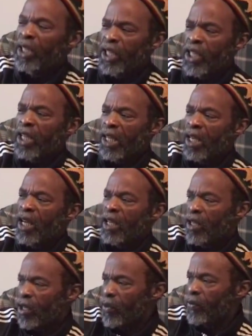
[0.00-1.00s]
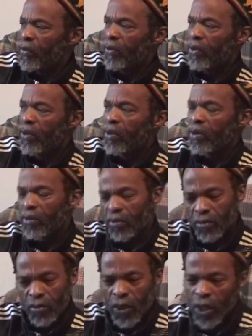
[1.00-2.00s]
digital long enough,
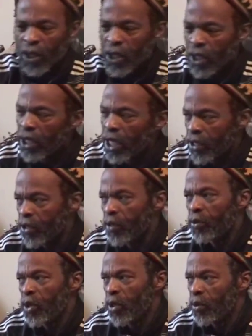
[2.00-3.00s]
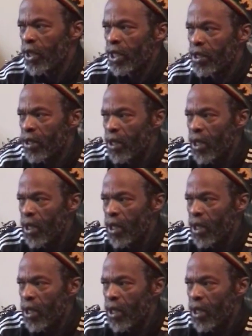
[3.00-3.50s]
you'll get somewhere with it.